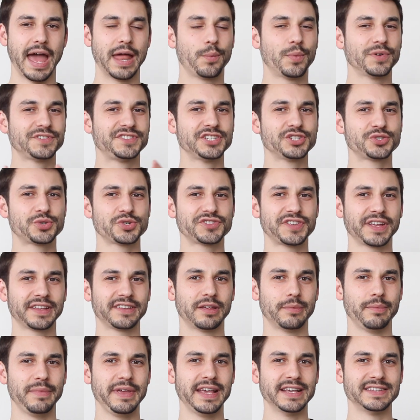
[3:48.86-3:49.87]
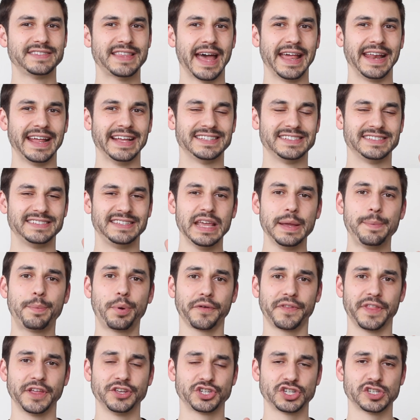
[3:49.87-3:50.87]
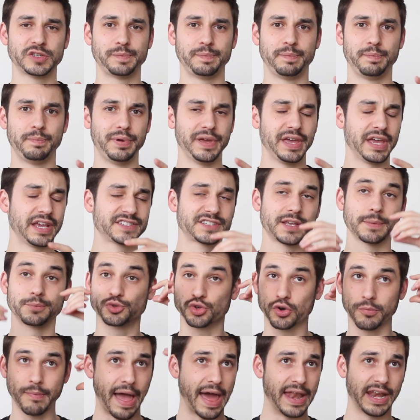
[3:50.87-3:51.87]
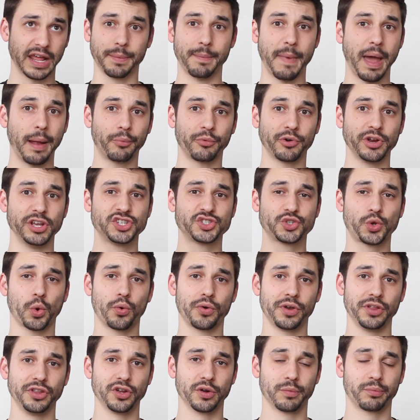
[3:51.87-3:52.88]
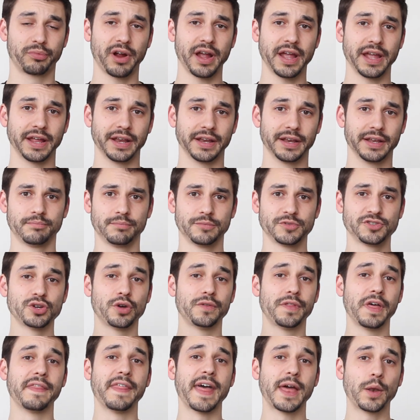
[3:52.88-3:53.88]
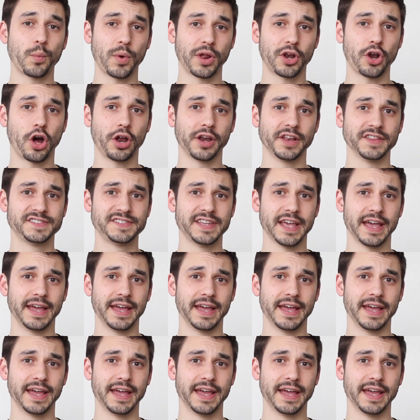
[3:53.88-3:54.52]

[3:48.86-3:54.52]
And what's interesting to me is that it's deeper than just being some traumatic memory stored in your brain. So they then went on and